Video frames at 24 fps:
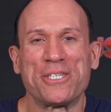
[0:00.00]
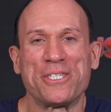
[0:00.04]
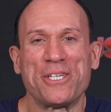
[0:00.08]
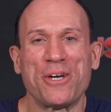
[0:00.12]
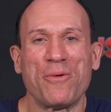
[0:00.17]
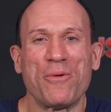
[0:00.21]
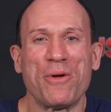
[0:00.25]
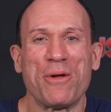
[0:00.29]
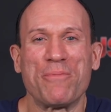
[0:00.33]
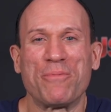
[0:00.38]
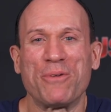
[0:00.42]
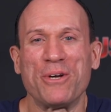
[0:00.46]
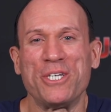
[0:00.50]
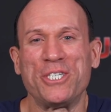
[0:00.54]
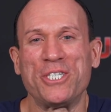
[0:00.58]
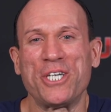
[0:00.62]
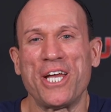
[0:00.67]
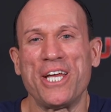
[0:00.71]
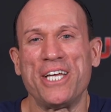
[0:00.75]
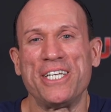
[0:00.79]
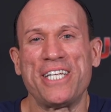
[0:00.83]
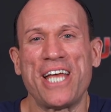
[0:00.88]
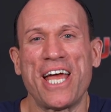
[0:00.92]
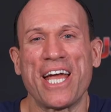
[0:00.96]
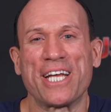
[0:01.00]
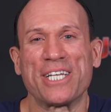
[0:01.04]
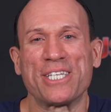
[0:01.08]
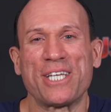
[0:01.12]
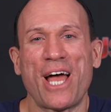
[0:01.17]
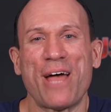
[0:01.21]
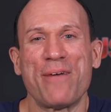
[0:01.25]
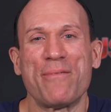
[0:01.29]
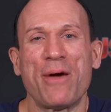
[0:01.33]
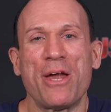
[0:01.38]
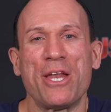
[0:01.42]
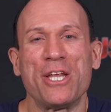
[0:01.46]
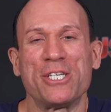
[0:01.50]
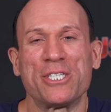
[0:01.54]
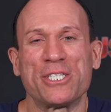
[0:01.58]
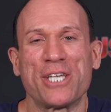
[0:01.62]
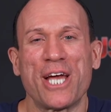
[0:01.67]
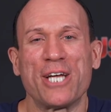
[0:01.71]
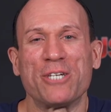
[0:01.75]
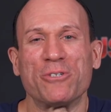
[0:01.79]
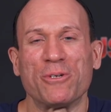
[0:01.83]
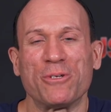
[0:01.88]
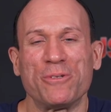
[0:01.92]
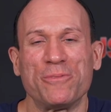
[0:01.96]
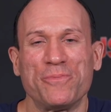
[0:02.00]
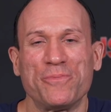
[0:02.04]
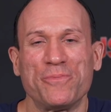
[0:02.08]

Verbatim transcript: so we appreciate you taking time out of your schedule.